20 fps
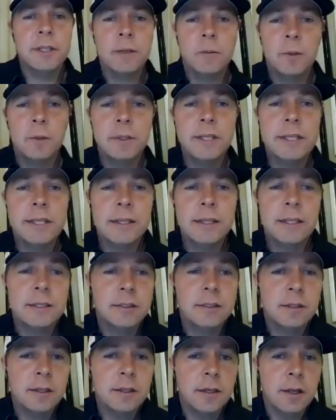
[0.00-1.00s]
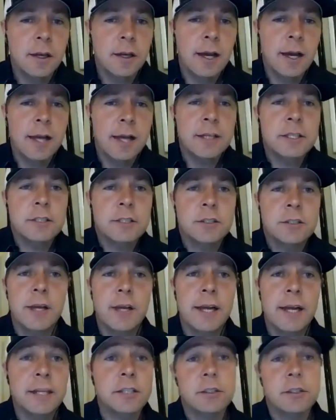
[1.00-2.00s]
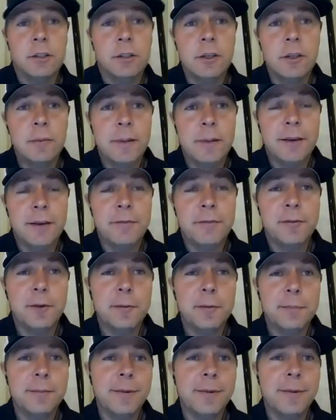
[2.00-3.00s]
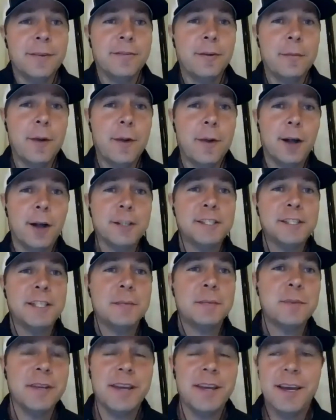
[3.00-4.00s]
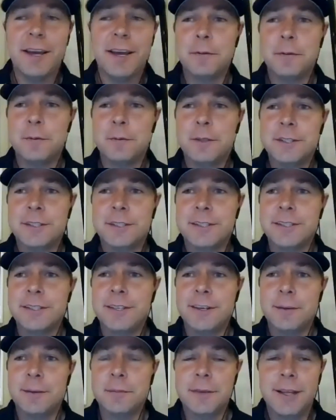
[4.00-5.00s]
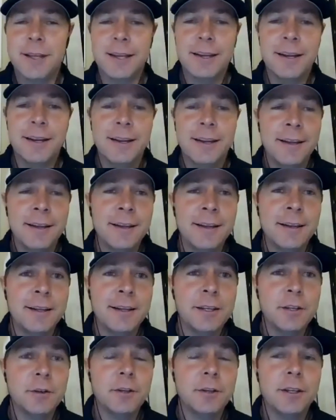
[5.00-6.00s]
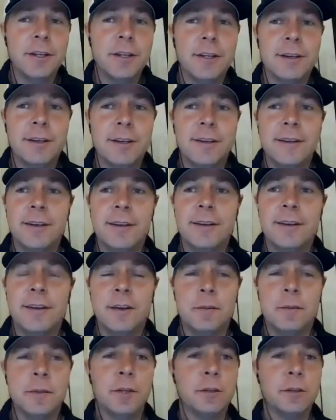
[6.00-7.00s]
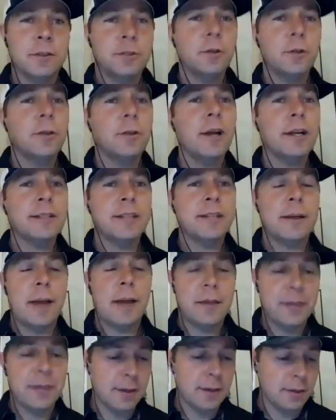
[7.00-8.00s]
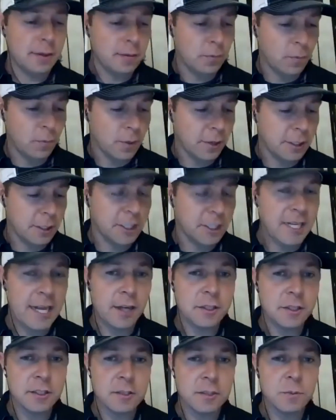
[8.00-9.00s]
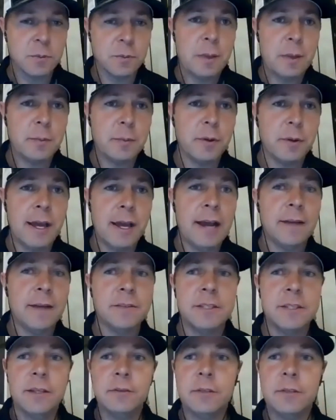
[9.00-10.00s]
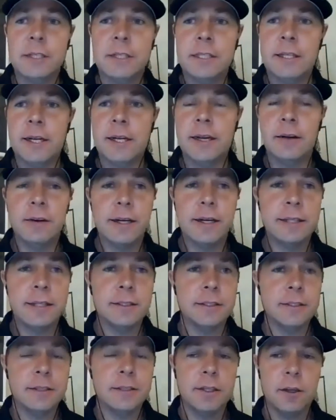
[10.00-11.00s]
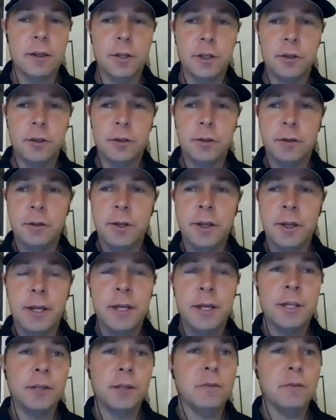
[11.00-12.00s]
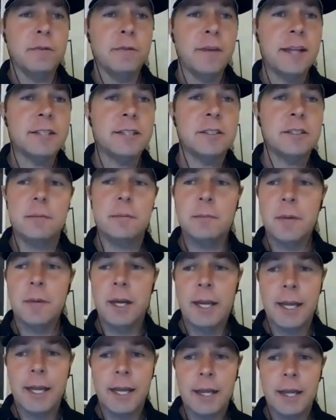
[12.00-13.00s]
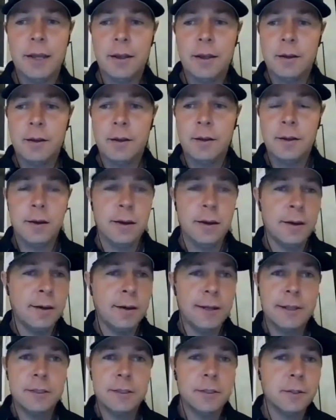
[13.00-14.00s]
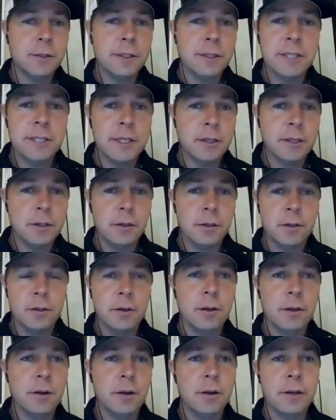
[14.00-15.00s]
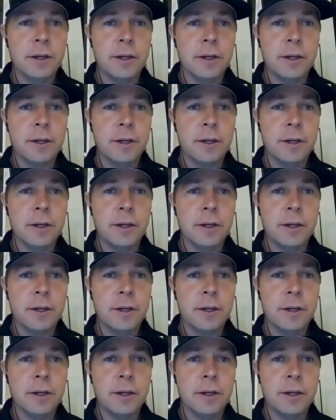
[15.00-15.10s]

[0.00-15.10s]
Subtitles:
one thing that I just learned about from our CPA was that you can so a lot of time, I think one of the challenges with people that have self-directed IRAs is you'll invest some money into a deal, or